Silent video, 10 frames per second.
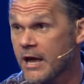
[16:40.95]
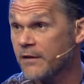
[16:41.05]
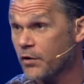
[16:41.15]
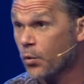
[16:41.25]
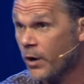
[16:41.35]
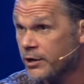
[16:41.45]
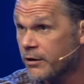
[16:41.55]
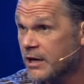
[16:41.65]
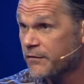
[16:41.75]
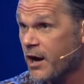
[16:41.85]
And if you're
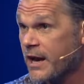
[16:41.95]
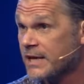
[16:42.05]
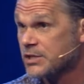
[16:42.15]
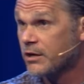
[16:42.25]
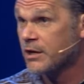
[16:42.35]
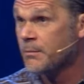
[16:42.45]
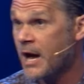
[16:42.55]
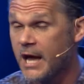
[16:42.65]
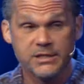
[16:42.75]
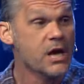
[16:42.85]
wondering if God has good in
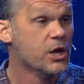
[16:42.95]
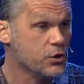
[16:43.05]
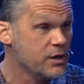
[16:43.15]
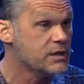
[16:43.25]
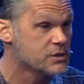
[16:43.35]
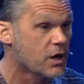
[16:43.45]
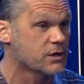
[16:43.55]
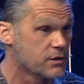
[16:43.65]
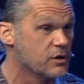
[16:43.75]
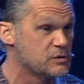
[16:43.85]
mind, you need to
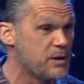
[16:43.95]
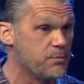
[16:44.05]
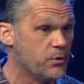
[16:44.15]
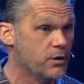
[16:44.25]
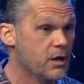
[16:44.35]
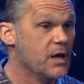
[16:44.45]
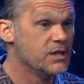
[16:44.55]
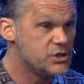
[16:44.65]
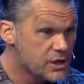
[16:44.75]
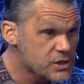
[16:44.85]
talk to those people.
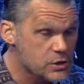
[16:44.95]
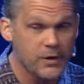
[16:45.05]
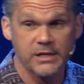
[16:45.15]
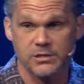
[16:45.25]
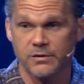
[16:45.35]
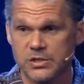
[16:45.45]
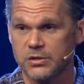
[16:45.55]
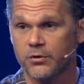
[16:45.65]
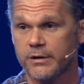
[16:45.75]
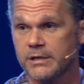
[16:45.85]
Jesus writes those
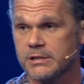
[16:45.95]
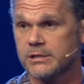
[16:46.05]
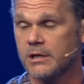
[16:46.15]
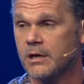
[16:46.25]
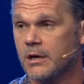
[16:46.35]
stories.